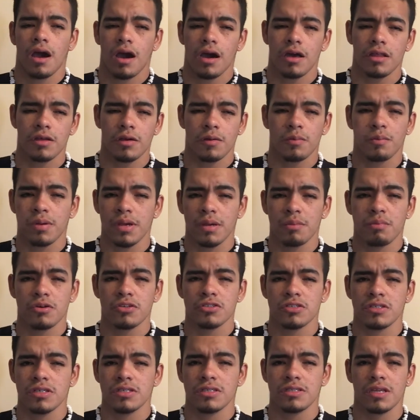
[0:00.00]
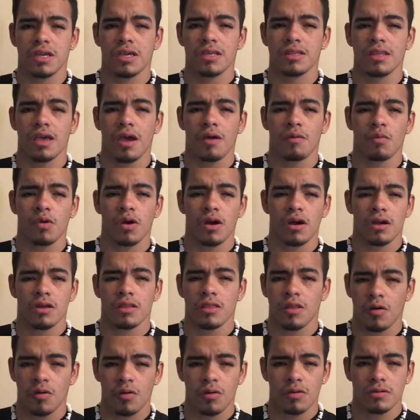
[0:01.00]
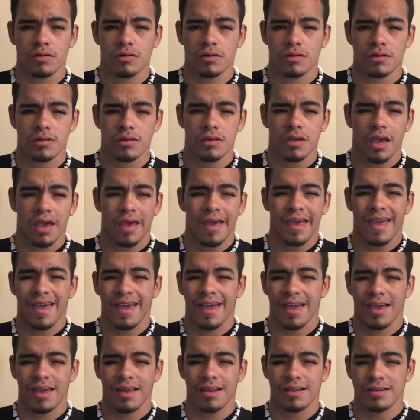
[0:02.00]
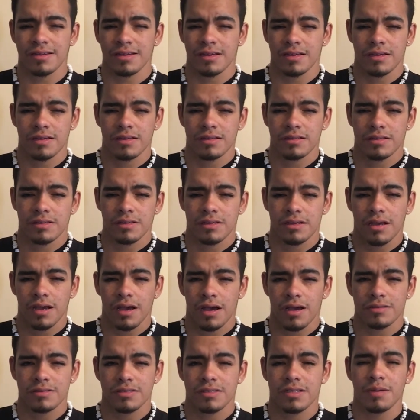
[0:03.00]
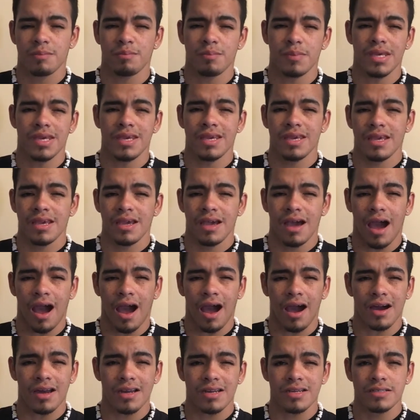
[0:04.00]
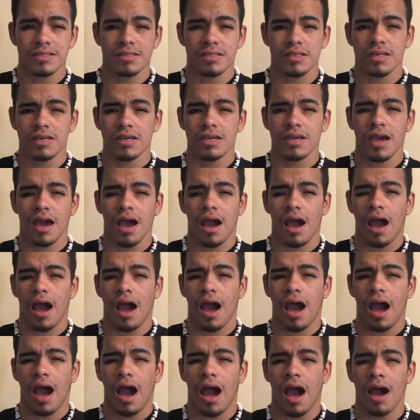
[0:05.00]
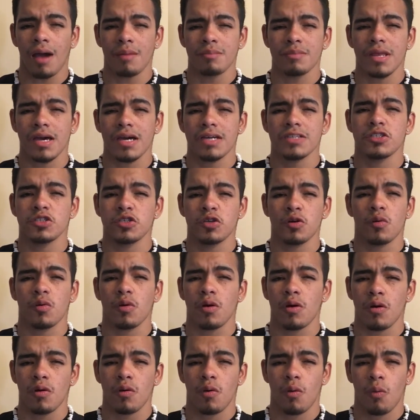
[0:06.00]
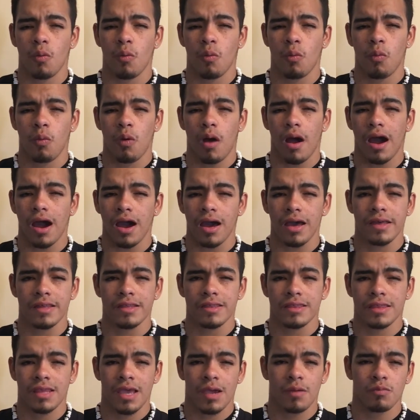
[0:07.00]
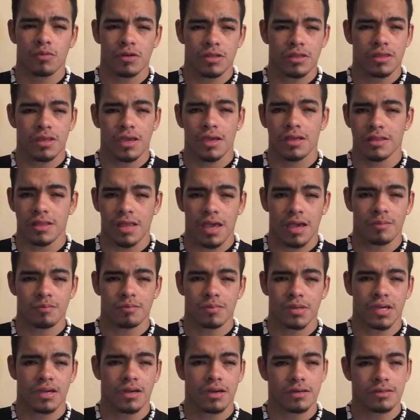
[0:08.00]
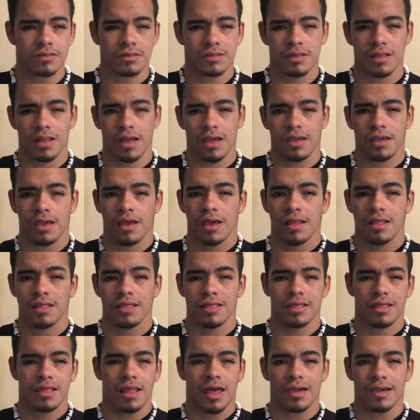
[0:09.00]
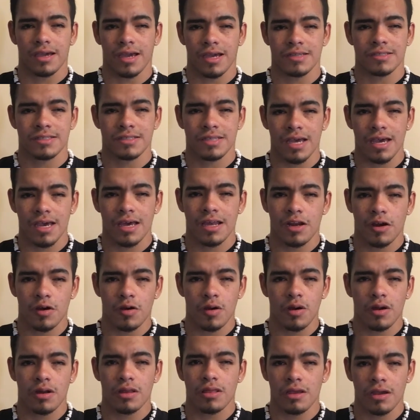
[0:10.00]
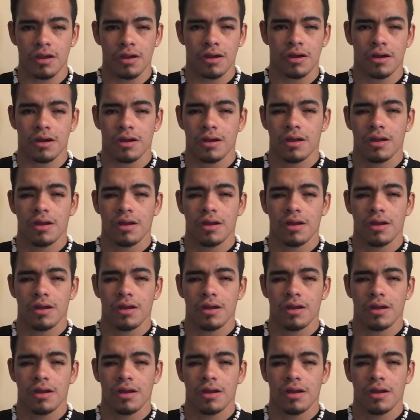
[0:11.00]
Other people just think that we're alone. And to me, honestly, I'm not sure why they would think that because like like I said earlier,